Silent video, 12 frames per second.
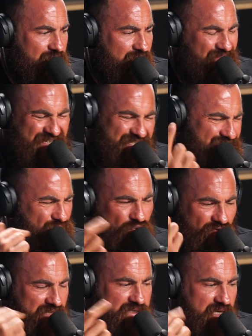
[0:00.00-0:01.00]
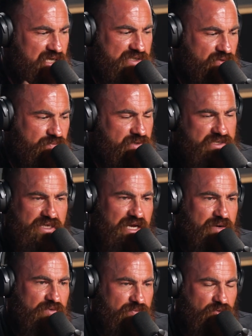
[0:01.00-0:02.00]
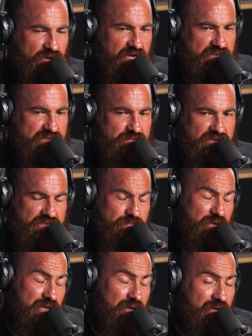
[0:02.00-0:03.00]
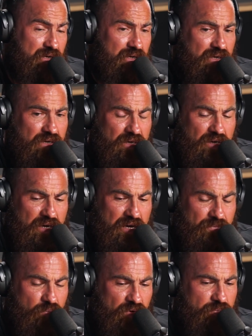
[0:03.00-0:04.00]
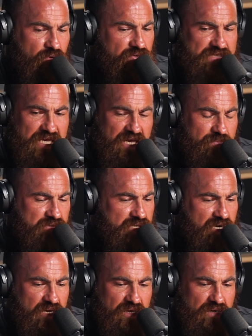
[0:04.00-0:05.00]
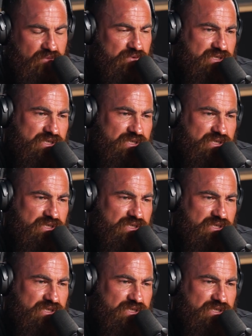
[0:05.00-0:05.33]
And that still resonates with me today with my customers. But um, we bought this camper trailer and it was